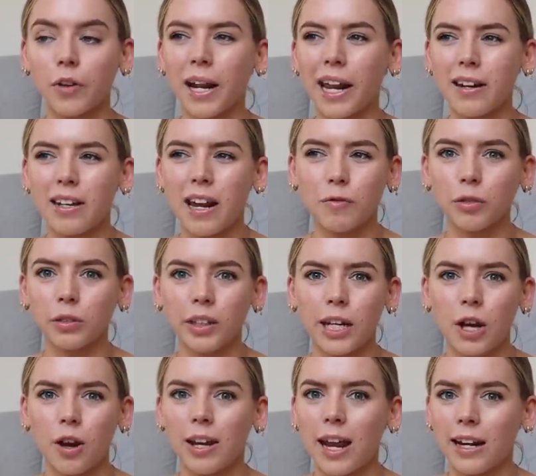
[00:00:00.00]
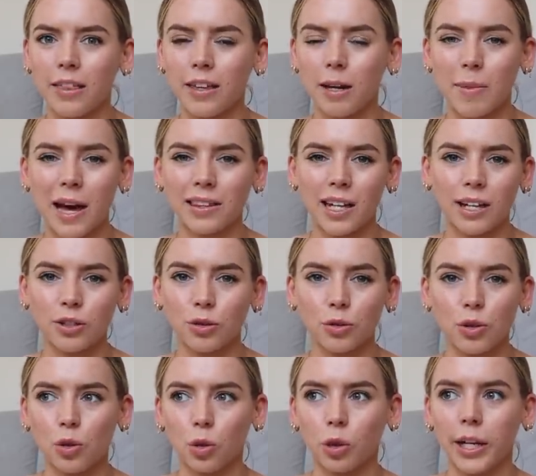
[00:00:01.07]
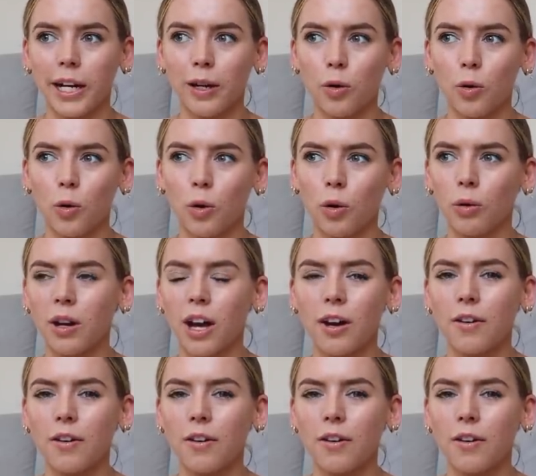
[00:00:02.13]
but I'd never really heard anything about the actual story or